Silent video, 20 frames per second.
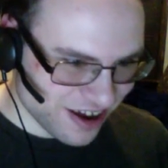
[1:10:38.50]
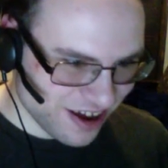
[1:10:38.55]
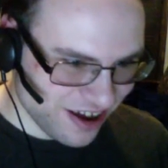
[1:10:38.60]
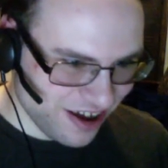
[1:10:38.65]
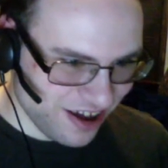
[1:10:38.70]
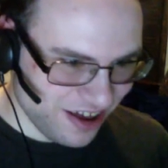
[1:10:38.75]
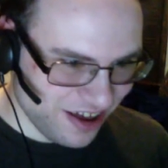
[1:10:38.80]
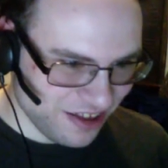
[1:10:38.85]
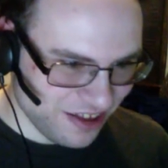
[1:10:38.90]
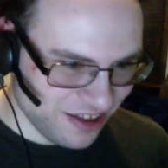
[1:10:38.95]

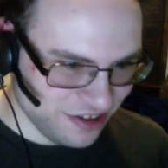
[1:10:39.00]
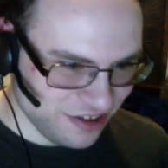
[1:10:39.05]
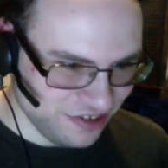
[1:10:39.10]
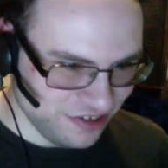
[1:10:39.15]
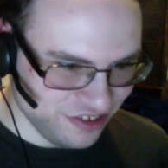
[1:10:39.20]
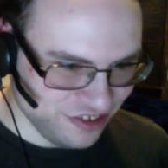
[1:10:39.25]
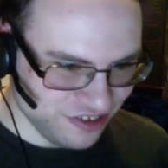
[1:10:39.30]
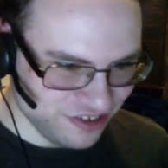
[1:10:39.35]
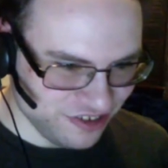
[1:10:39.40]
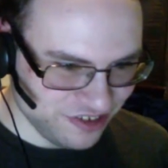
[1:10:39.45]
This
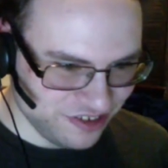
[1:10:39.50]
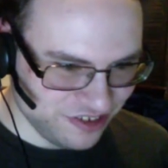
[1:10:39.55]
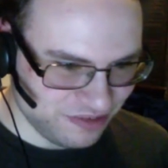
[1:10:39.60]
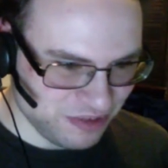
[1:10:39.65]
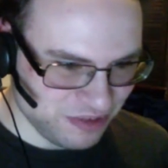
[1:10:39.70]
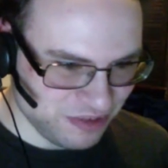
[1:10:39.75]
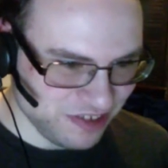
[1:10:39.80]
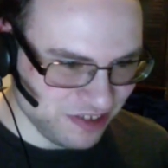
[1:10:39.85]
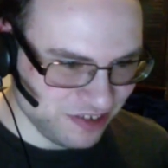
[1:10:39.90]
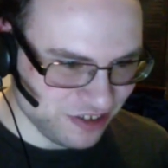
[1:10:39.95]
is
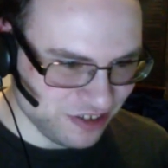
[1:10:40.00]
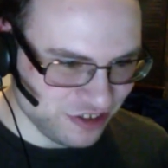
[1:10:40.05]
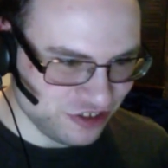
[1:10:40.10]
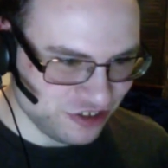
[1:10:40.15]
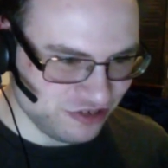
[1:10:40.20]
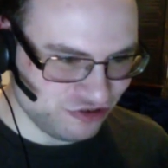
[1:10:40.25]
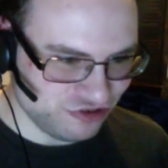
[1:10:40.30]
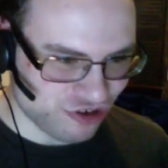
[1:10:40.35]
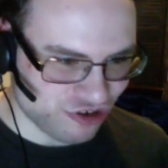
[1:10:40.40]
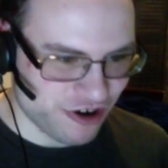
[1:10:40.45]
basically
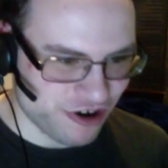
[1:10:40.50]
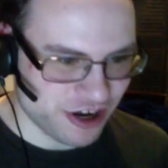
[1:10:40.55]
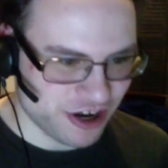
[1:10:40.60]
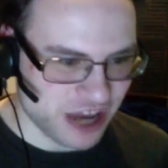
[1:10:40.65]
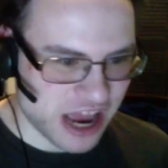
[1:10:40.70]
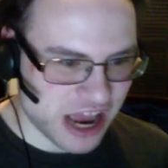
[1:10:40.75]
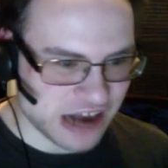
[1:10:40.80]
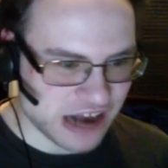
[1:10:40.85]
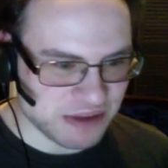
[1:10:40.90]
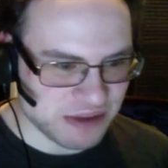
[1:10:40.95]
drawing
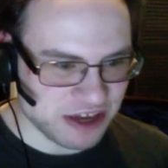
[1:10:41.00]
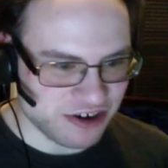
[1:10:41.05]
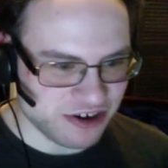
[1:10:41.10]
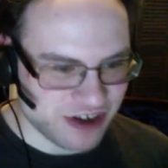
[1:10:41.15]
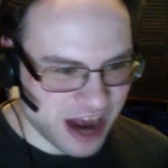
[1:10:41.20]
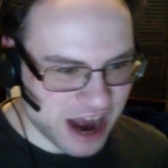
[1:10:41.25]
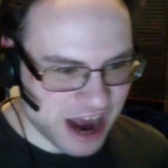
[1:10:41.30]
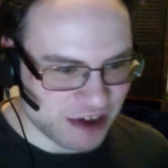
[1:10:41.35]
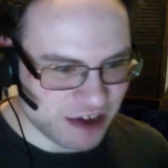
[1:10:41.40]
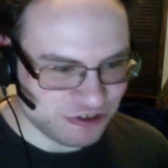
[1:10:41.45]
anime or how
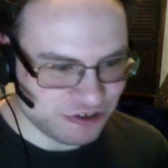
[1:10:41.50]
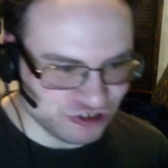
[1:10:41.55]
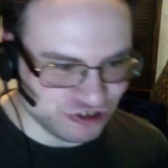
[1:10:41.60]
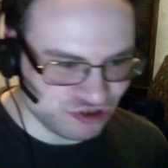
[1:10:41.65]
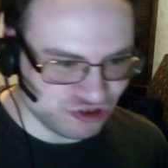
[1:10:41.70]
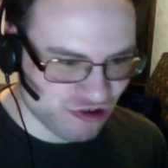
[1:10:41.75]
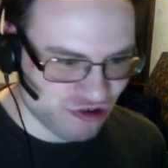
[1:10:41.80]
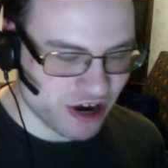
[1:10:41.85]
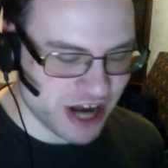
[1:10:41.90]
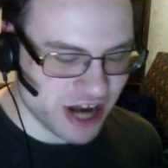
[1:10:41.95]
to draw
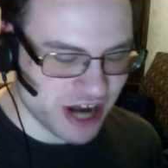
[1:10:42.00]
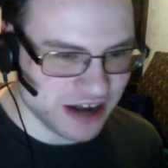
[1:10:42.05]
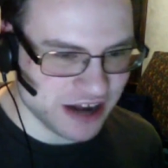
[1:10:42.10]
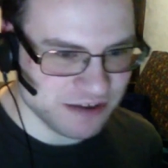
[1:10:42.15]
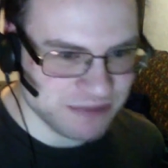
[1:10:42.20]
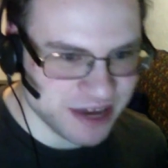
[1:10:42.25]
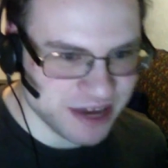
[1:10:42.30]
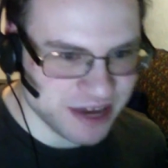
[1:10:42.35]
anime,